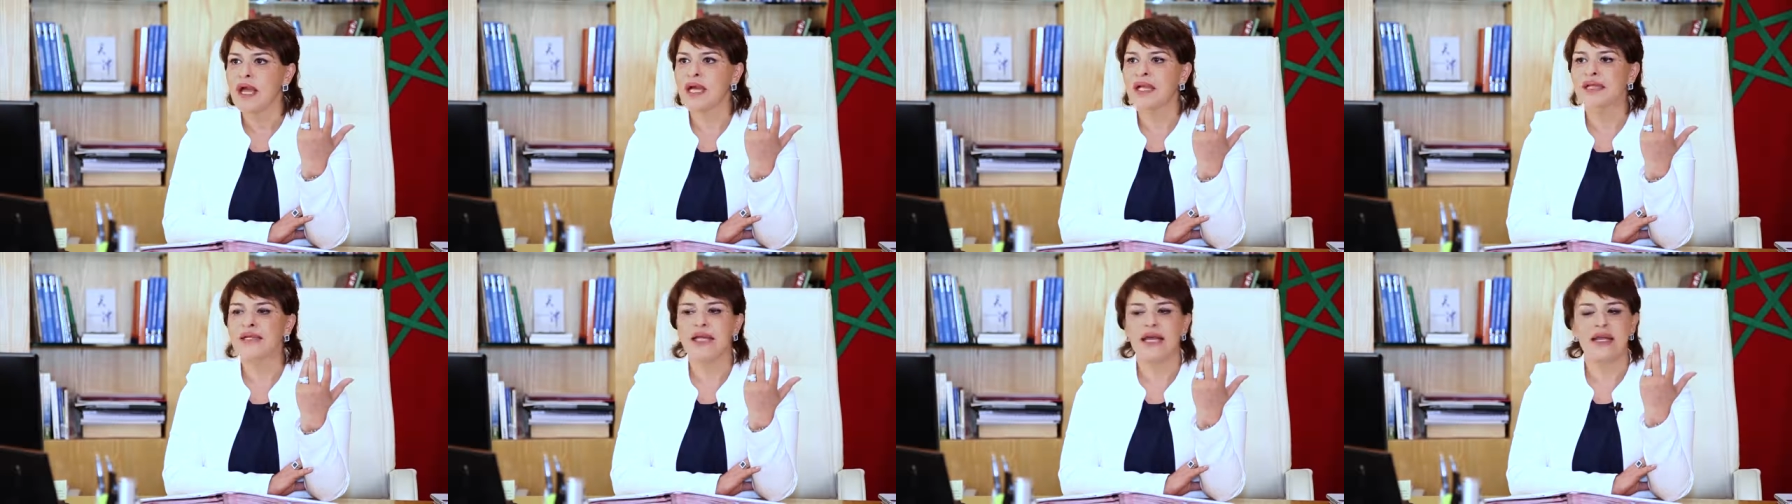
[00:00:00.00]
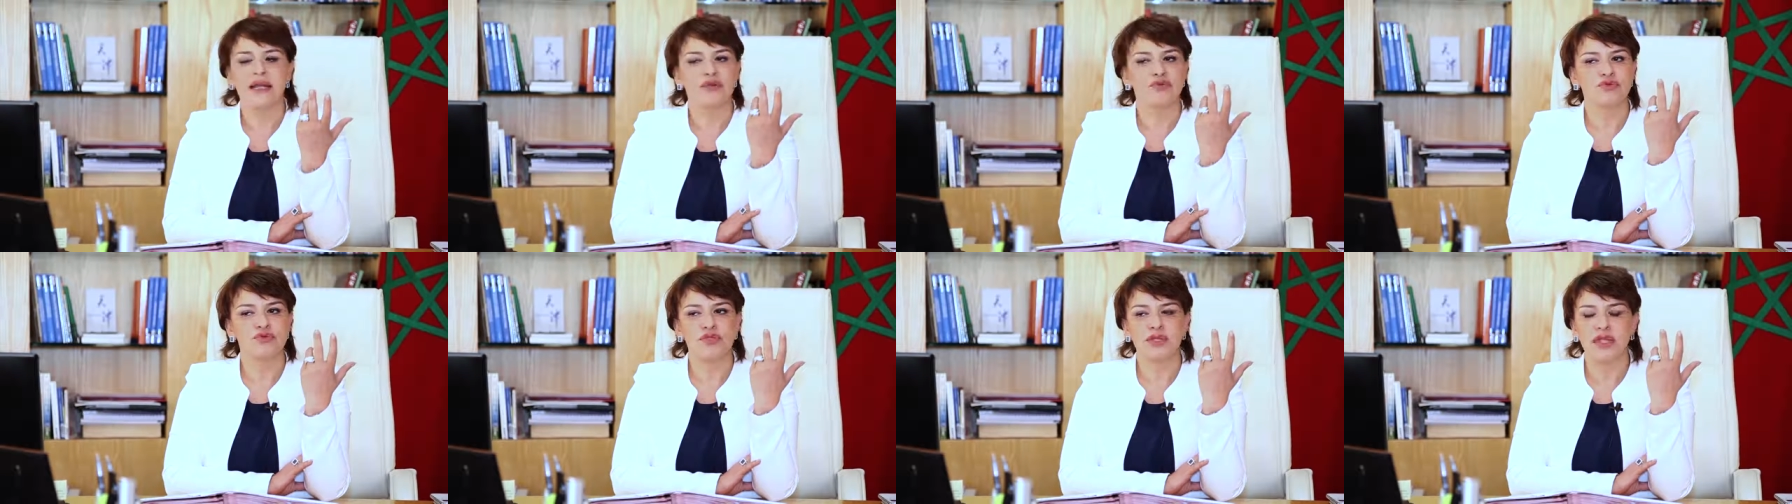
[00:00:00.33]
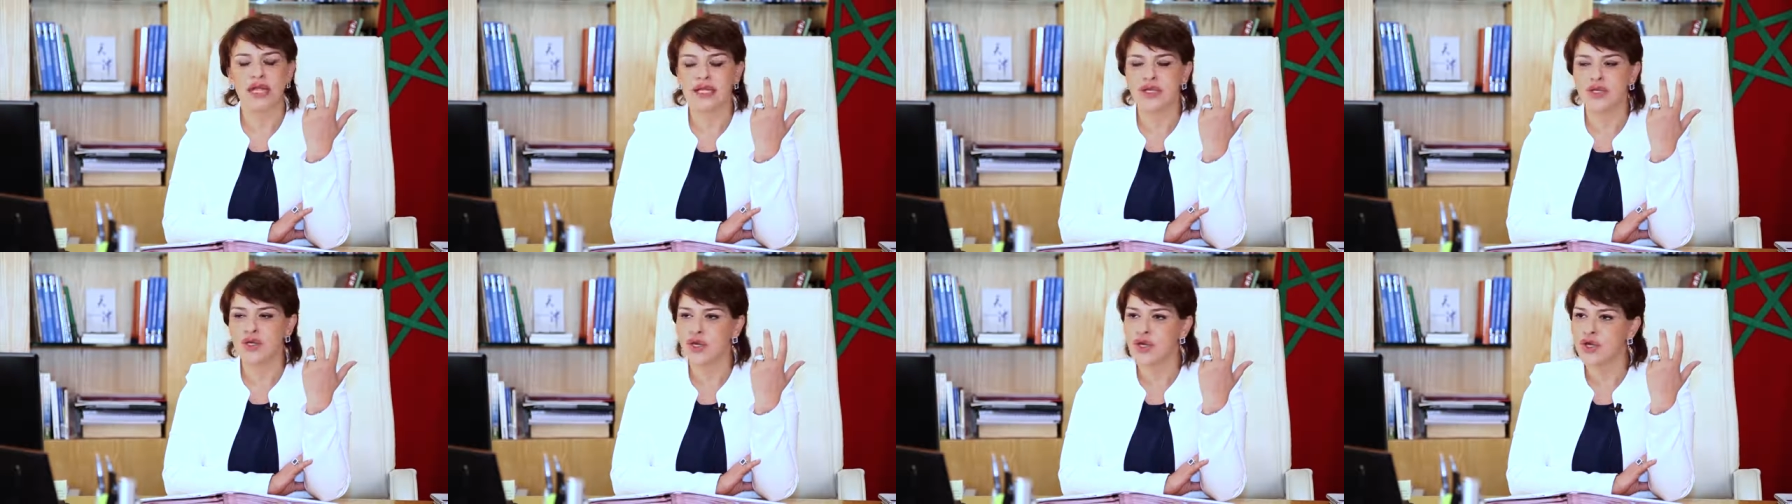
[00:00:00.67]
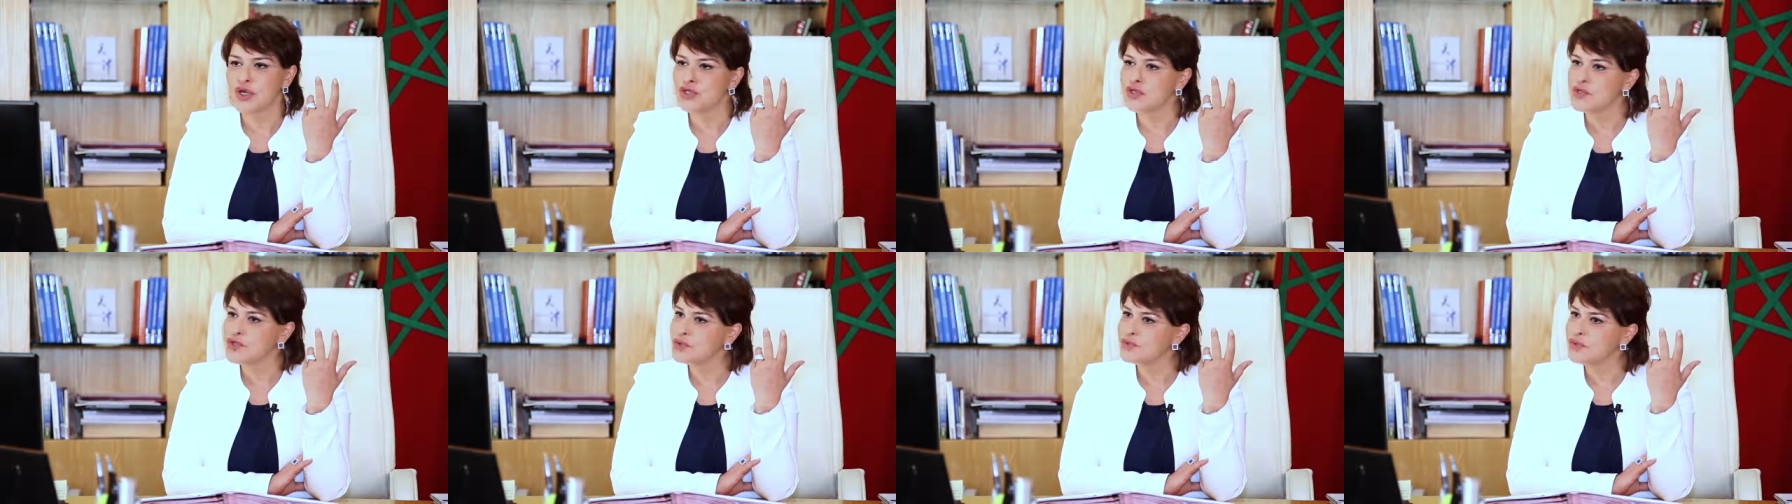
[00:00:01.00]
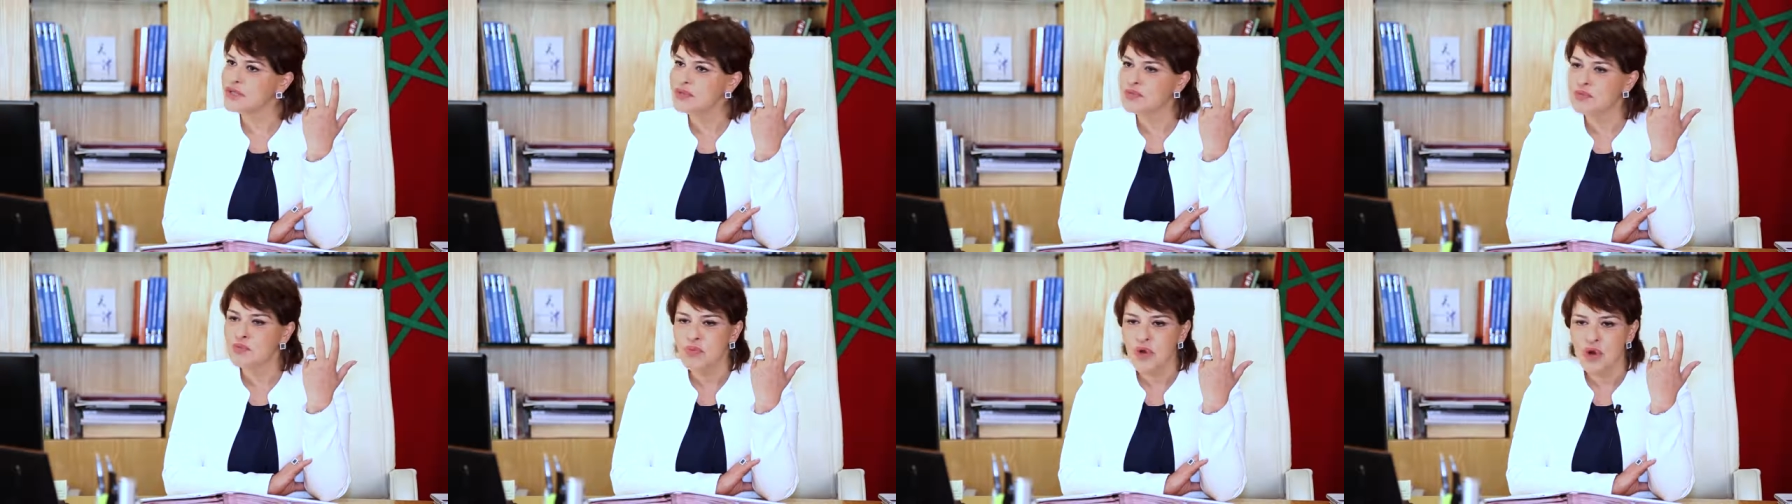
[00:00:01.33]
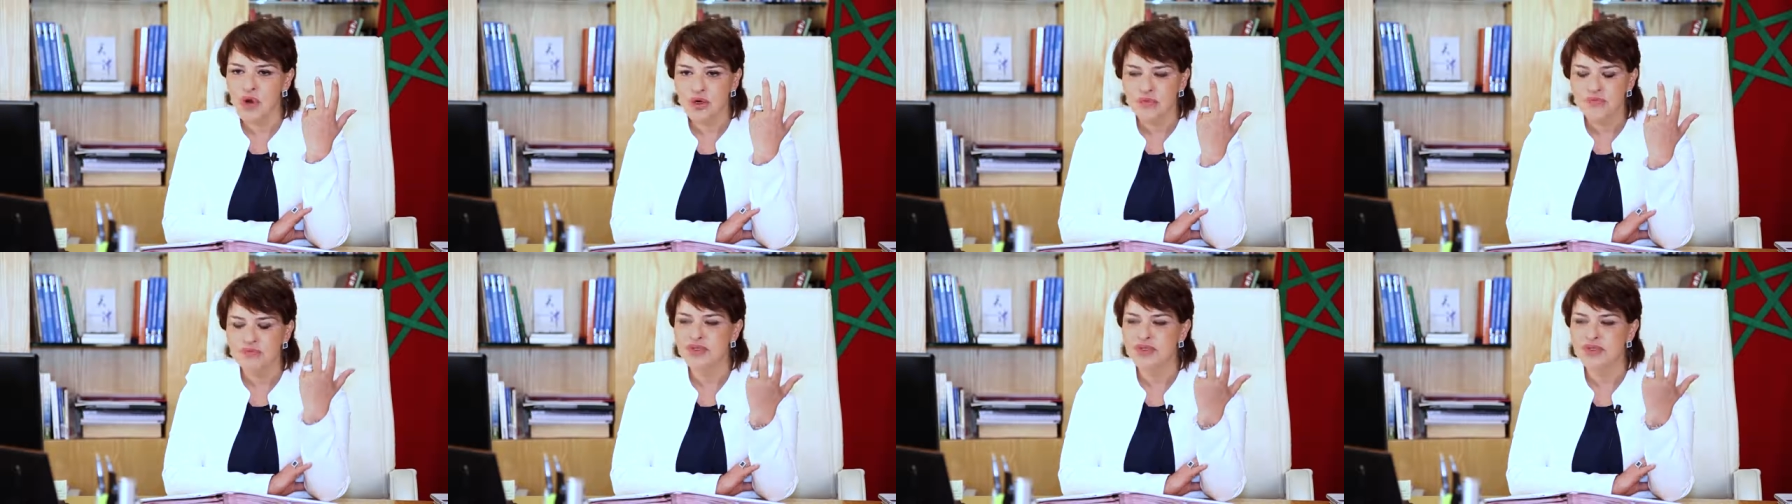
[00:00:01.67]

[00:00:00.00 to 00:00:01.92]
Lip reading: and I would like her to be more